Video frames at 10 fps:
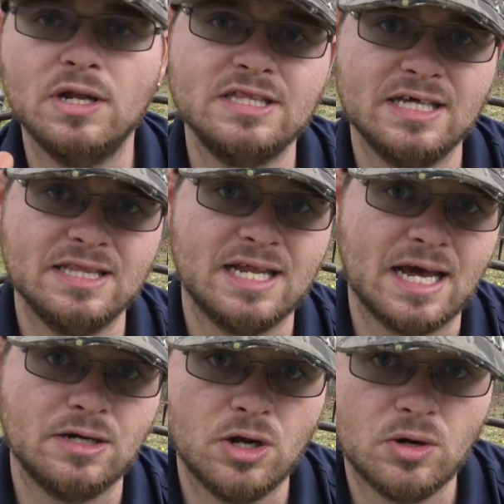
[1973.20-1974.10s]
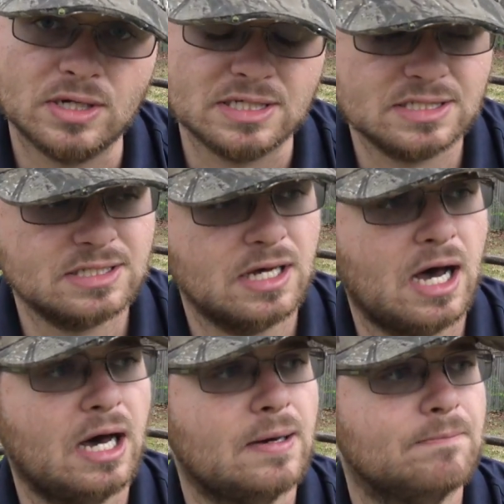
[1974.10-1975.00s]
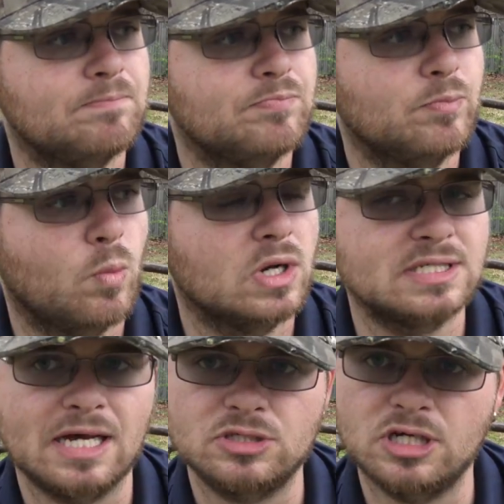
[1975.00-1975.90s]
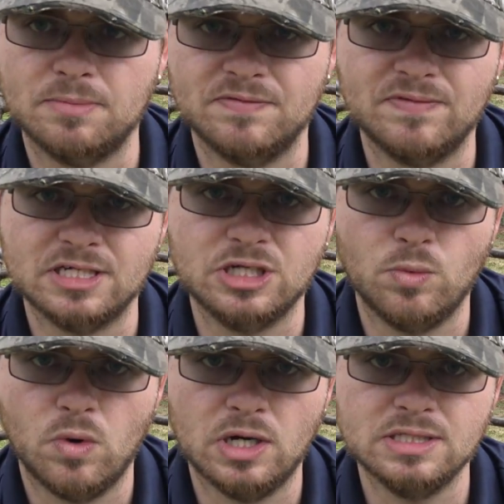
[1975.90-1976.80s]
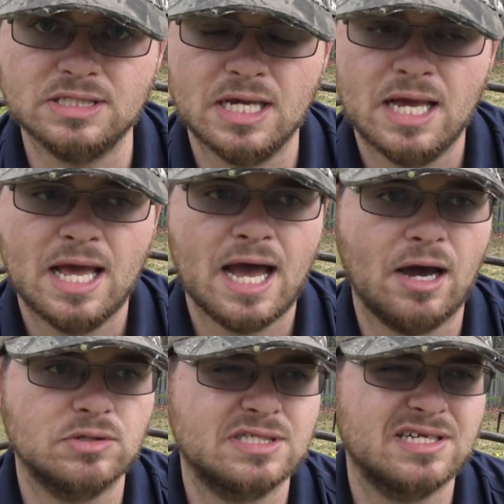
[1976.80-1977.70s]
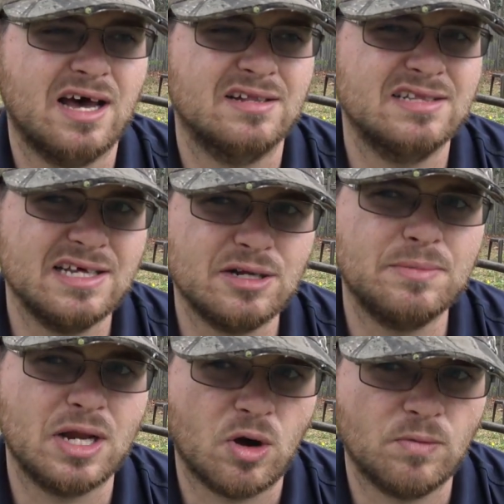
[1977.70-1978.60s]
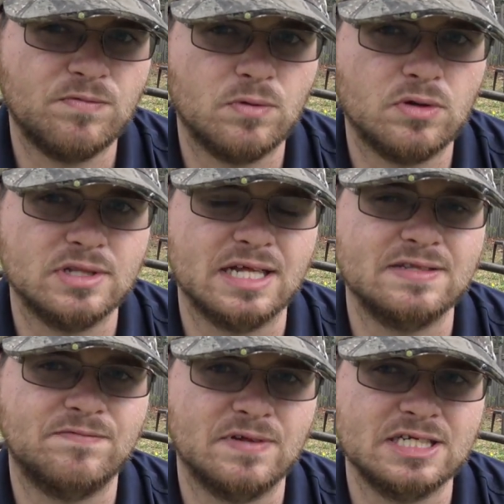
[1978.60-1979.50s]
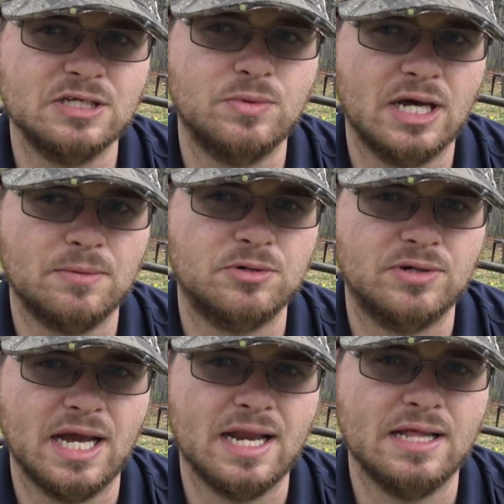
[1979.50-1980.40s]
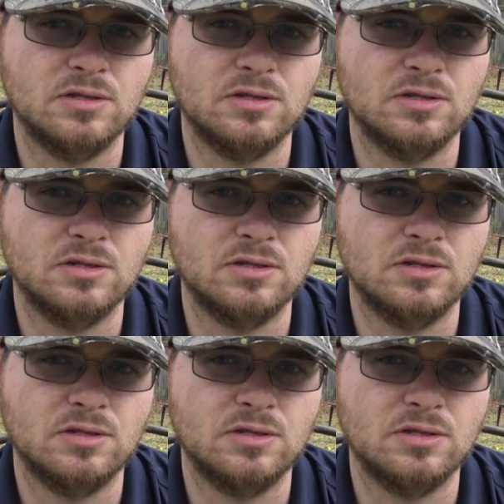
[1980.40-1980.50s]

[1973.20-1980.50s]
one thing that I noticed um, was how sharp the fletching was. I was a little bit hopeful that the fletching would help create a